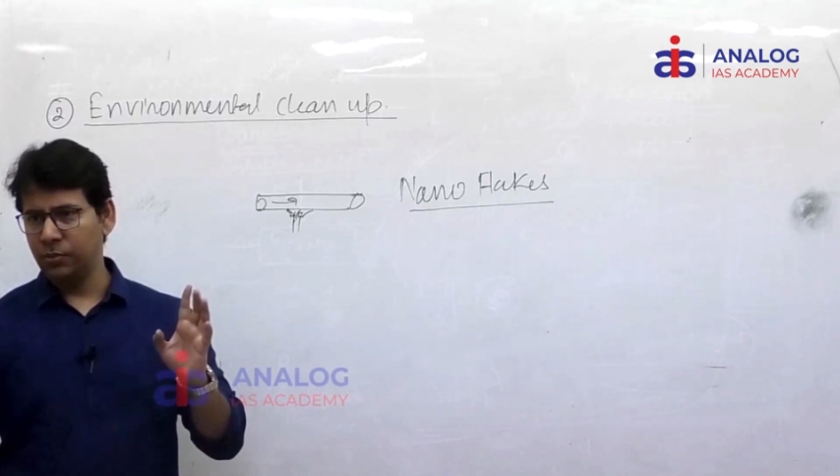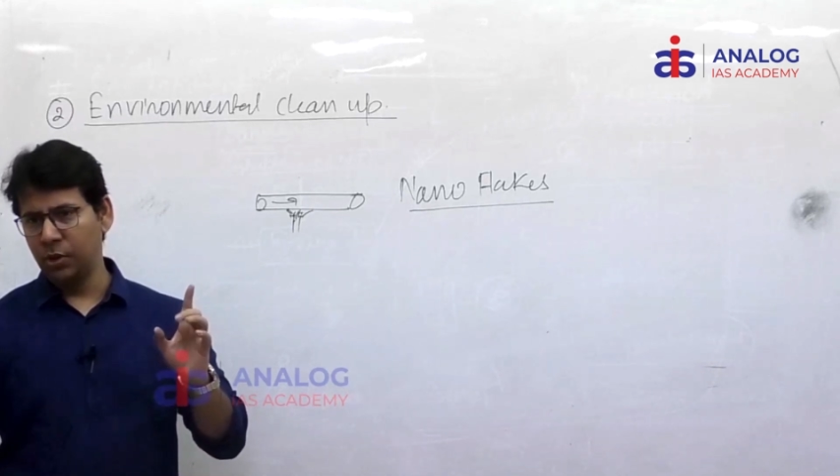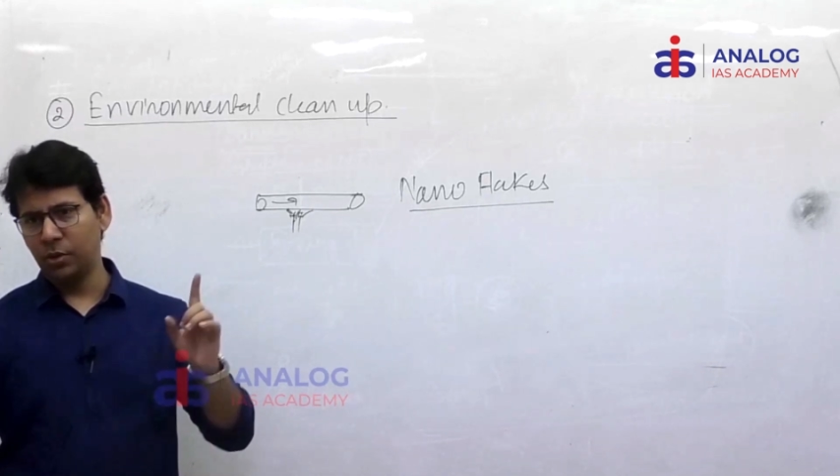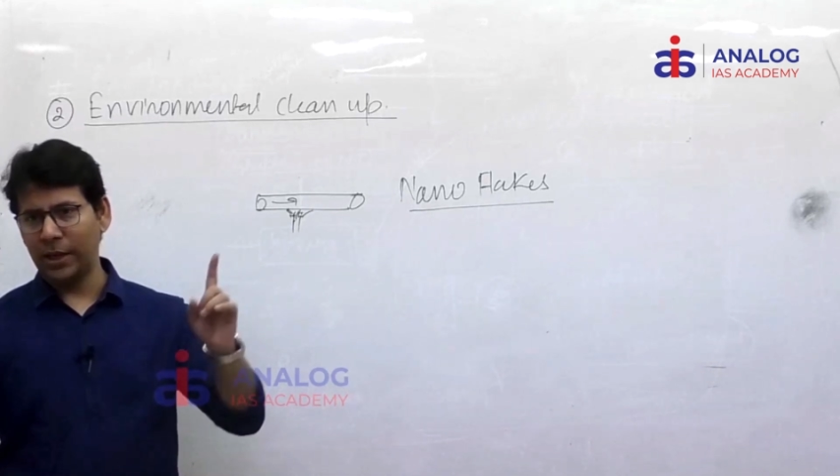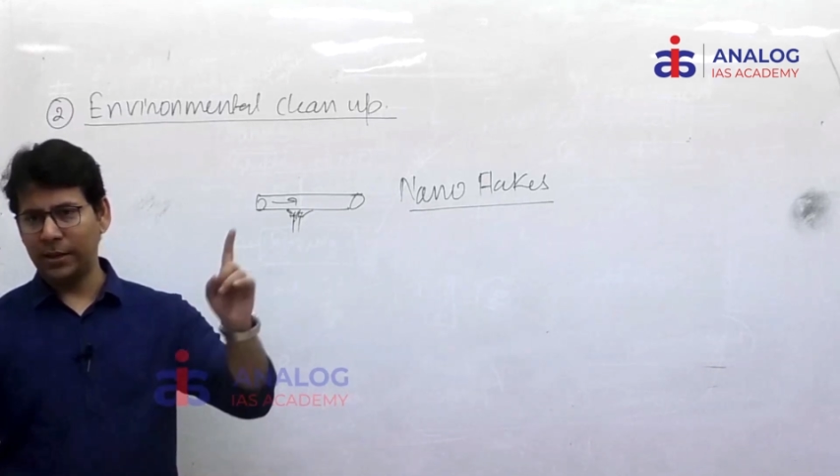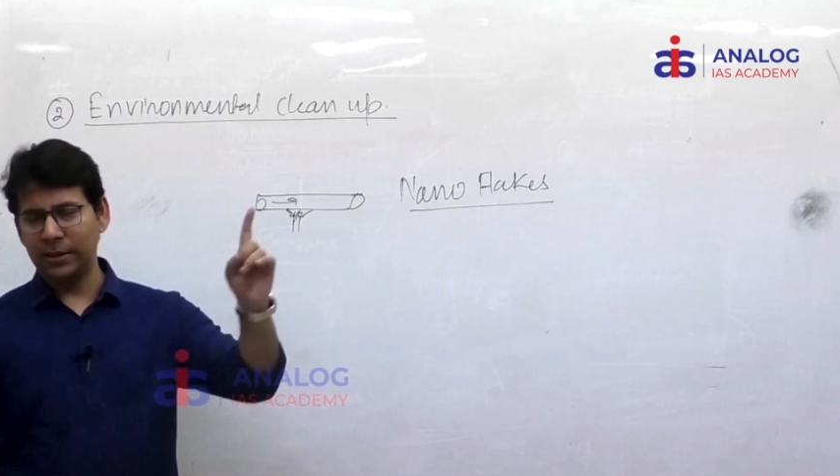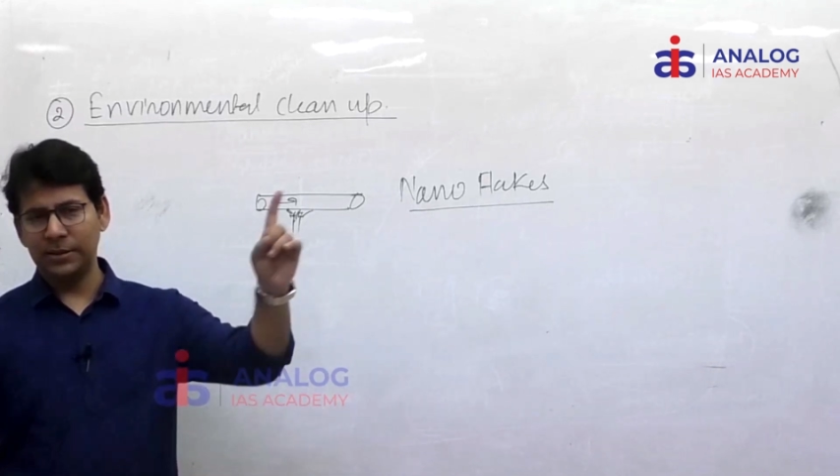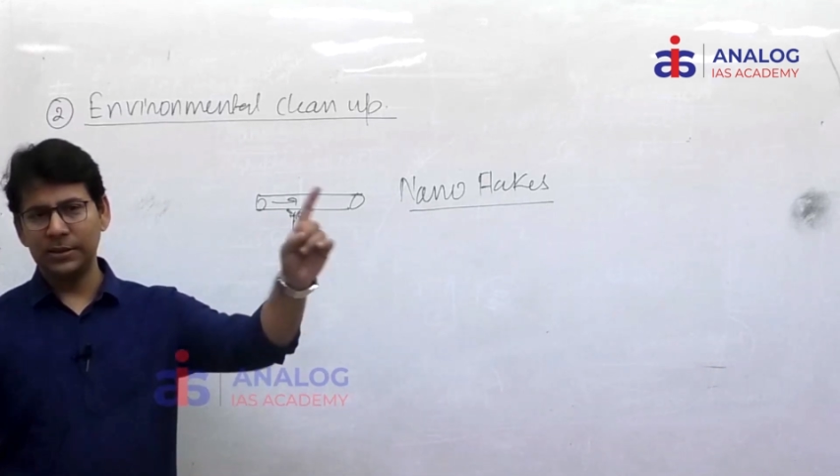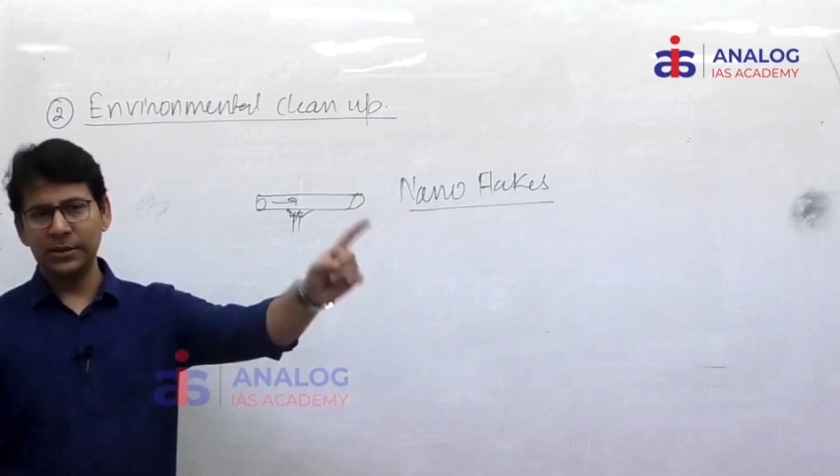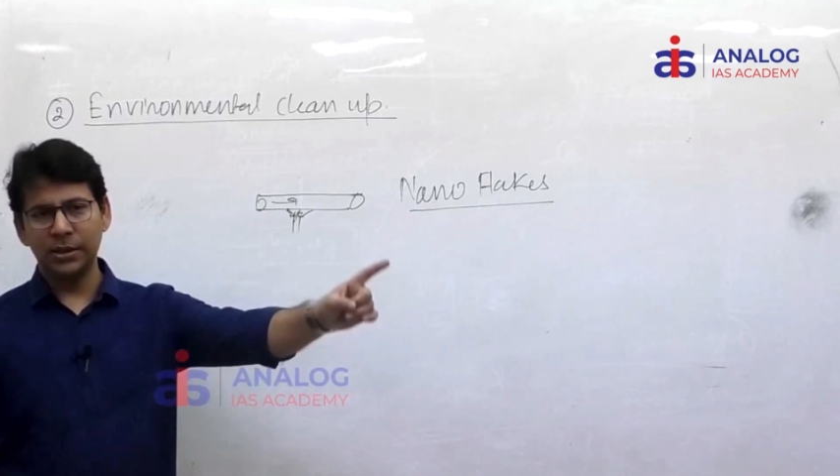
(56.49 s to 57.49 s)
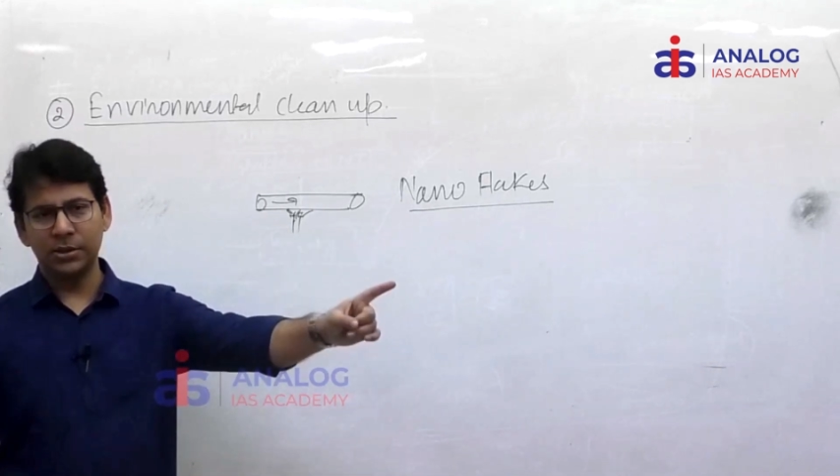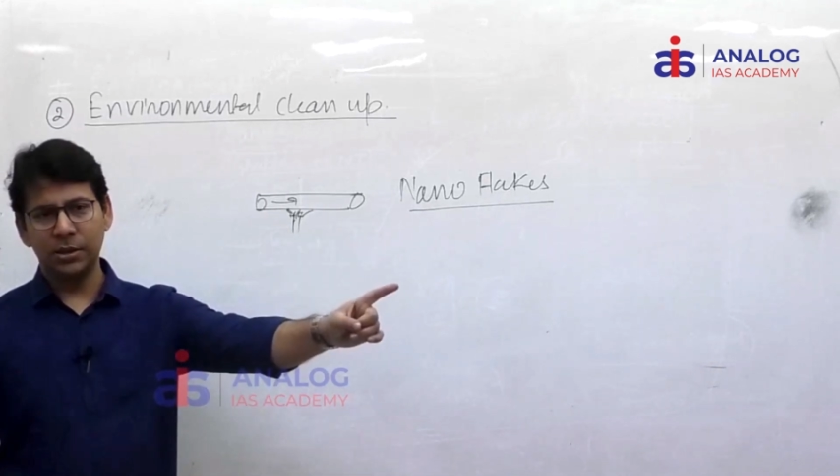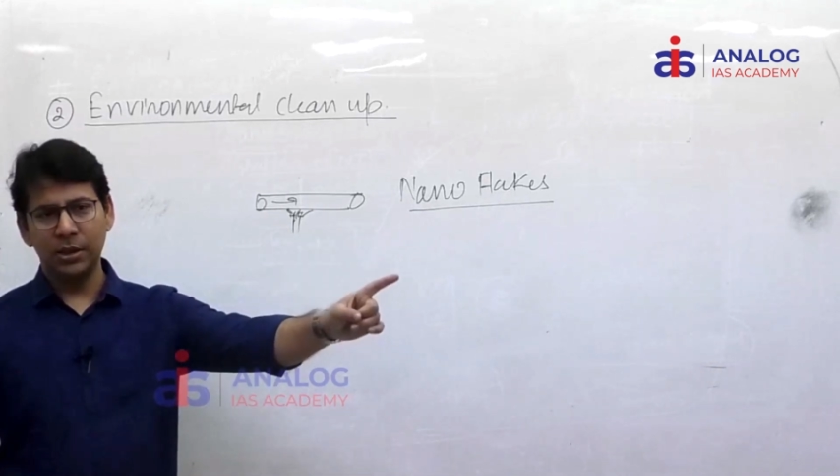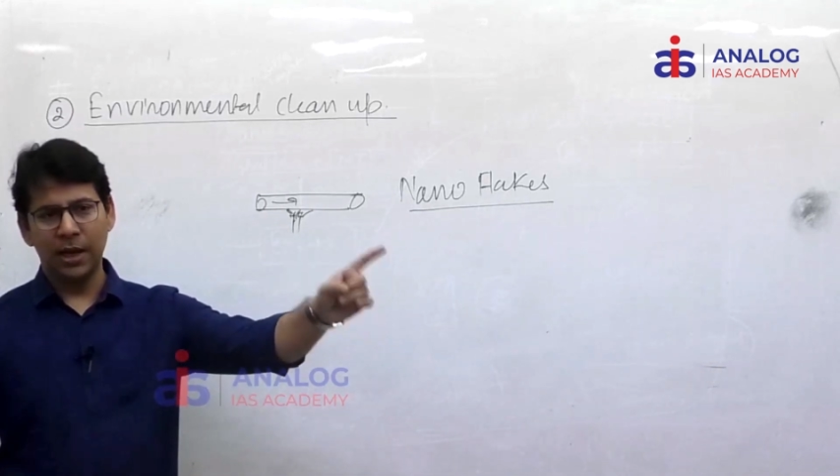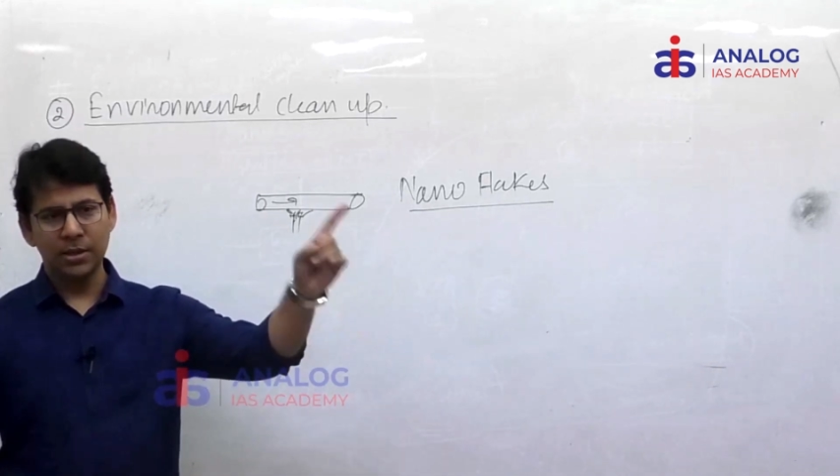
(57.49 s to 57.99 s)
We know that this is
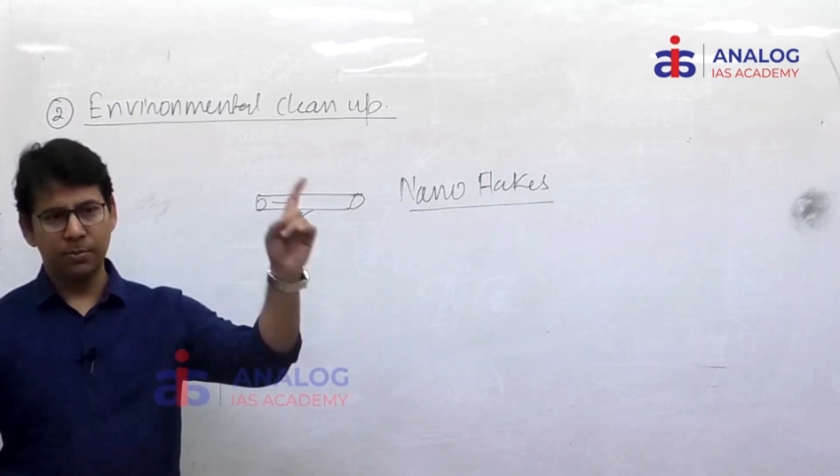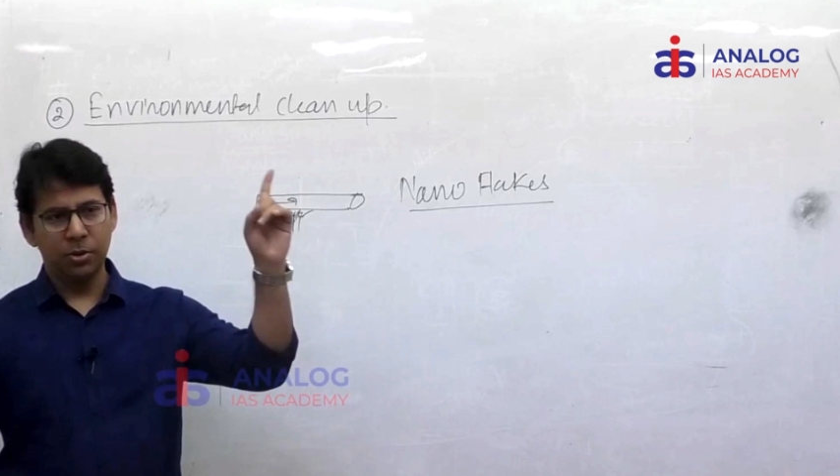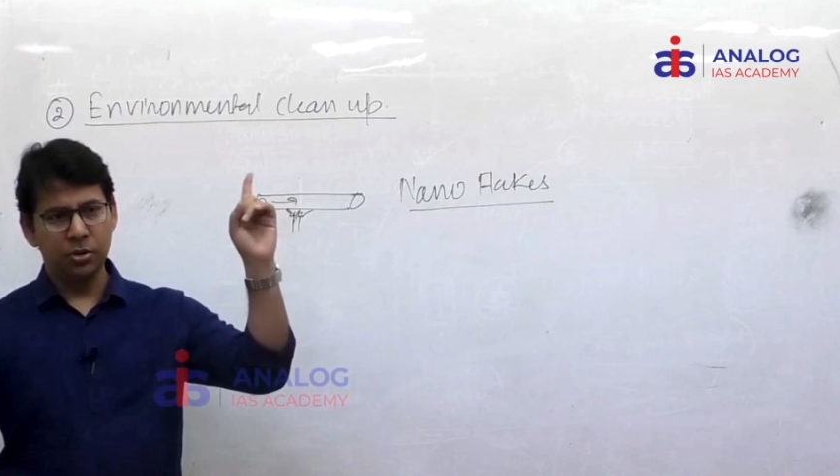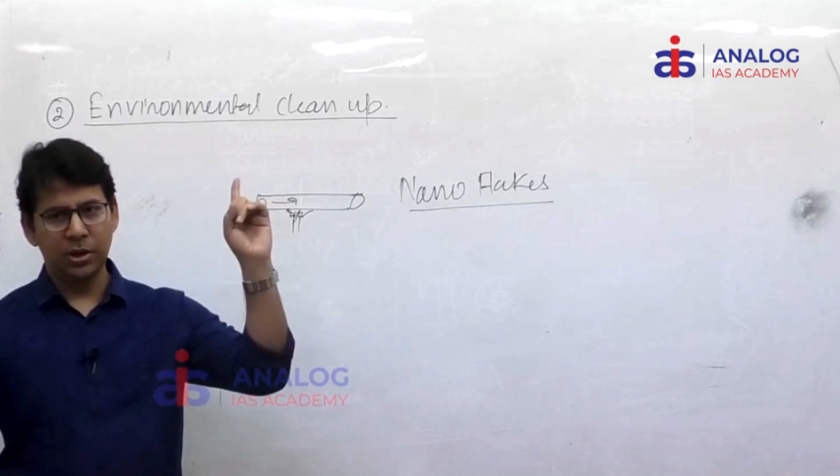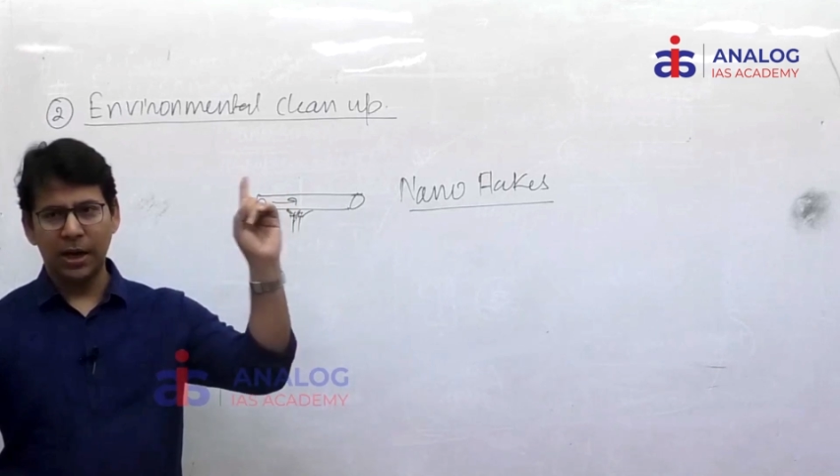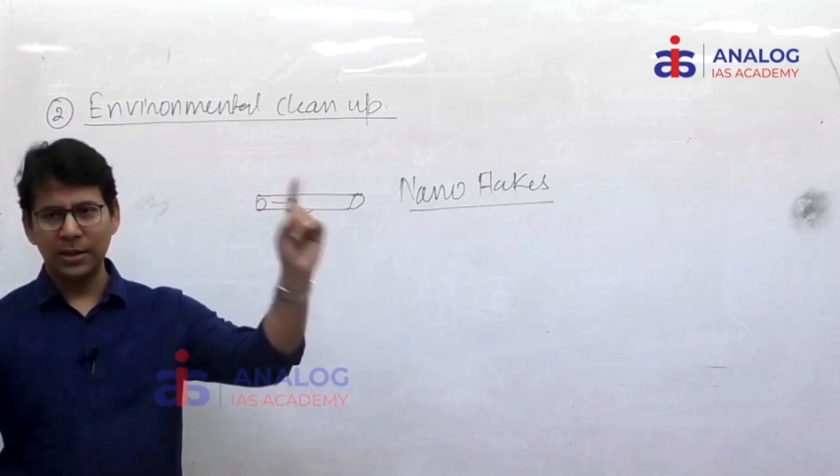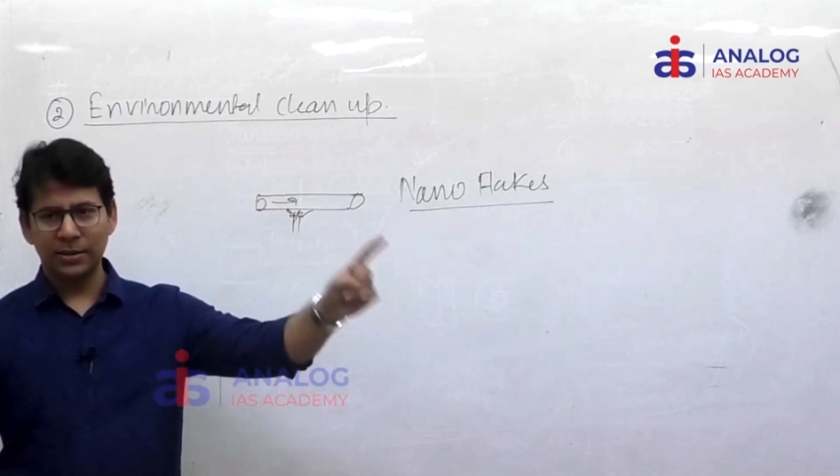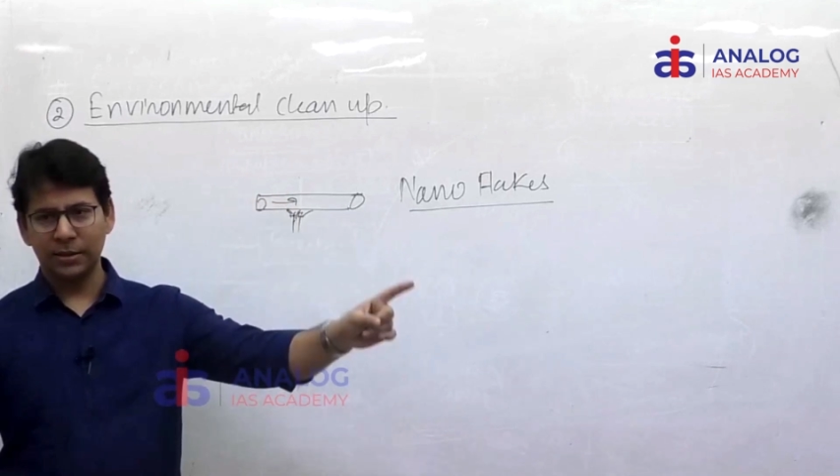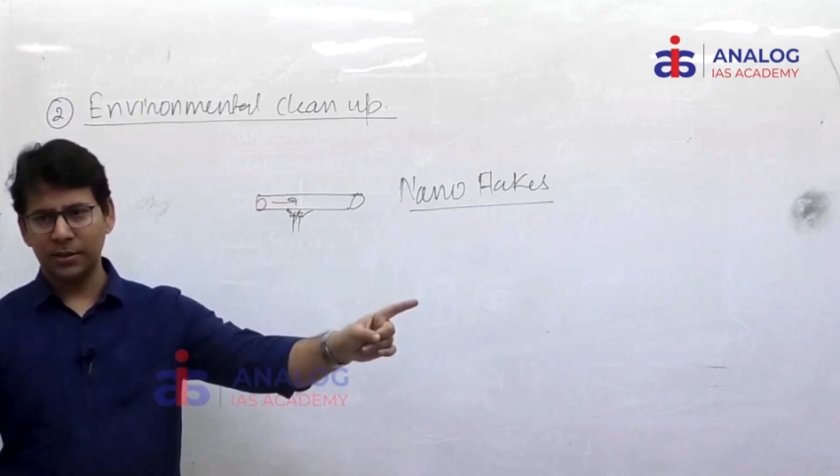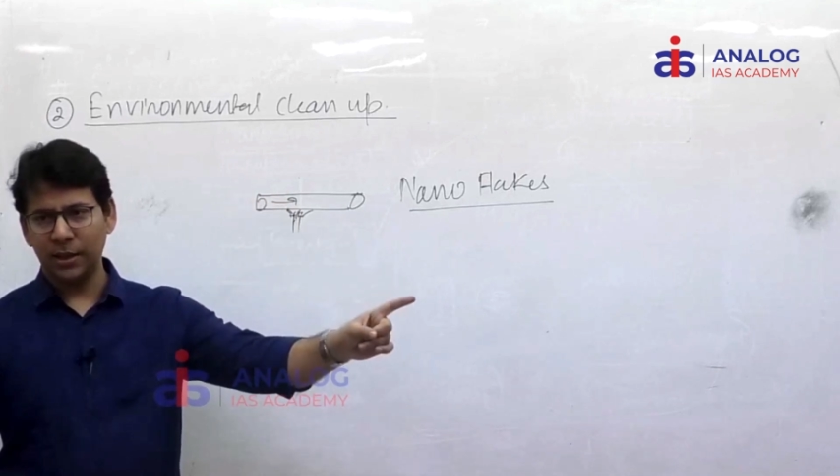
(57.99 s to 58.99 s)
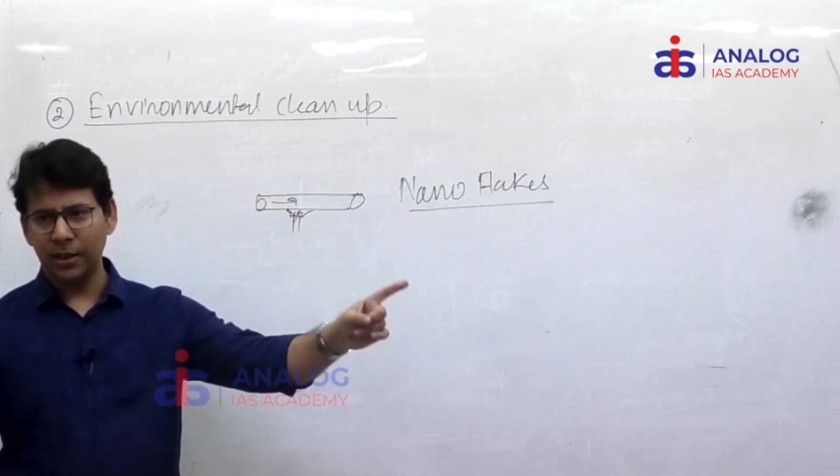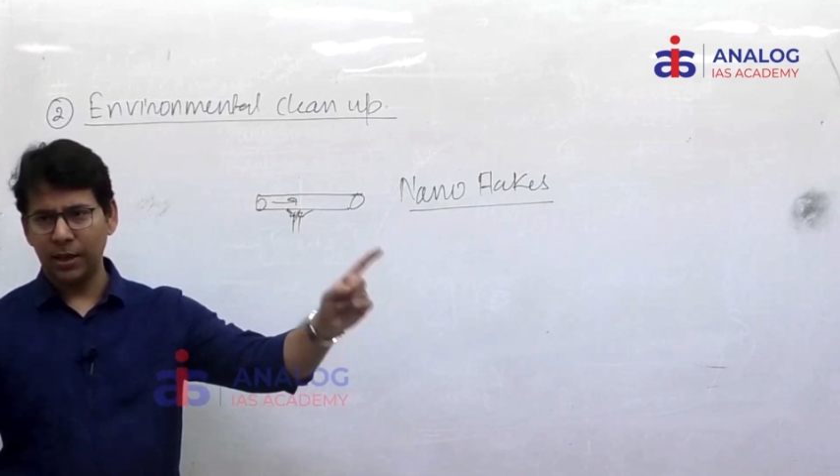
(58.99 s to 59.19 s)
industry, yahan se pollution aa sakta hai,